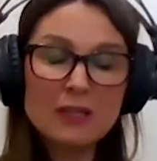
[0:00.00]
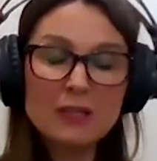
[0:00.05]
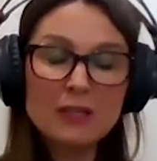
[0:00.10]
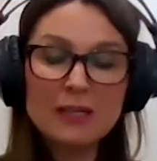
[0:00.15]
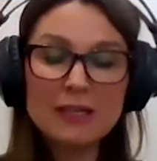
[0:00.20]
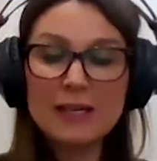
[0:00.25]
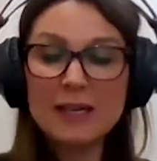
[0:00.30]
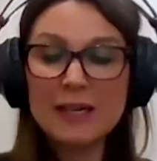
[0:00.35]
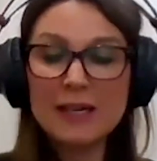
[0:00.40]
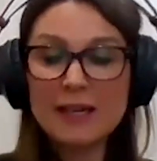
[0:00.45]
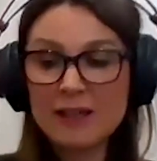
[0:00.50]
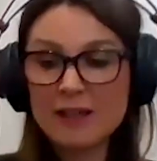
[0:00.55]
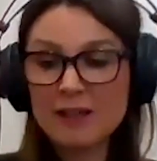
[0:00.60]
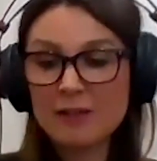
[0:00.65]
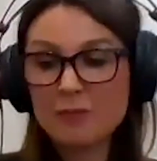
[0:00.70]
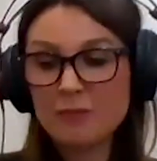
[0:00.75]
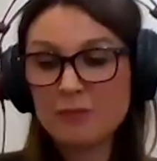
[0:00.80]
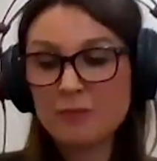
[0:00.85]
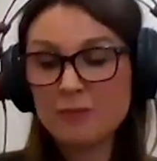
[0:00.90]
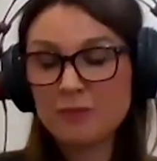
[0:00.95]
Yep.
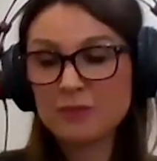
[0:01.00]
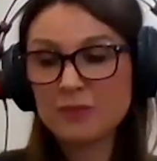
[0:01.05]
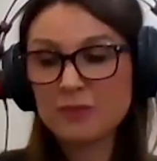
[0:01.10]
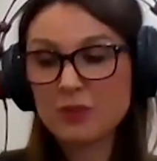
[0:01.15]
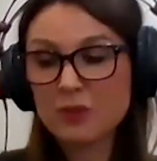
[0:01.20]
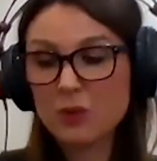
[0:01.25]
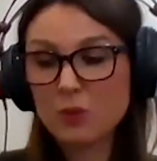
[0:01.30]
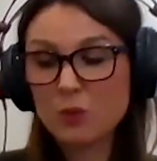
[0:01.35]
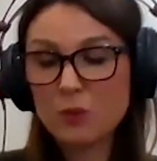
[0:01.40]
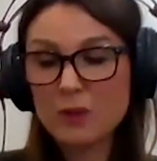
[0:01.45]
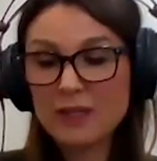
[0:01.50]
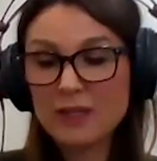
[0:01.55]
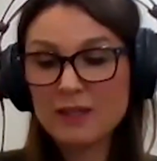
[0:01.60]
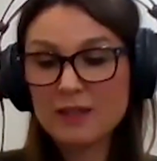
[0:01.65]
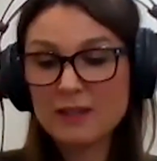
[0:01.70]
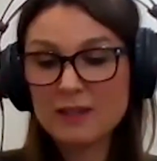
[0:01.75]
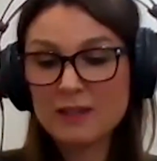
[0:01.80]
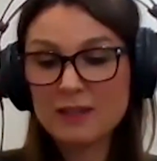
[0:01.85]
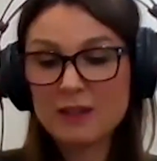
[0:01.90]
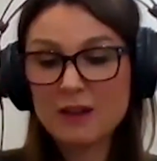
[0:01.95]

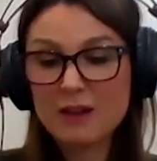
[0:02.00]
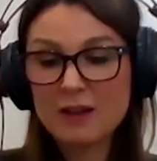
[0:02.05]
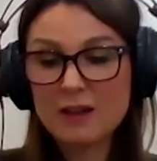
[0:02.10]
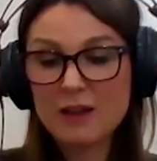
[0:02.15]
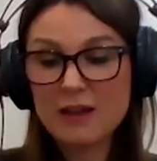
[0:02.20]
We